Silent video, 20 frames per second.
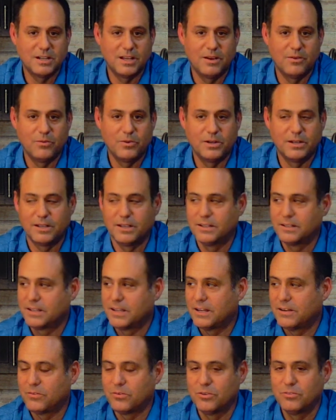I want to
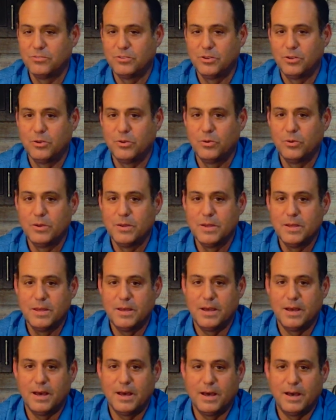kind of review
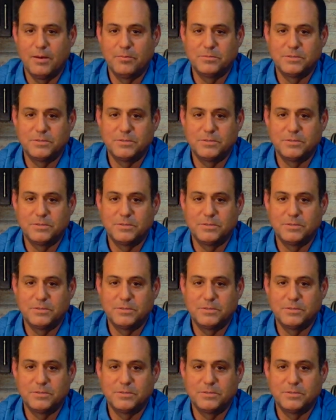um,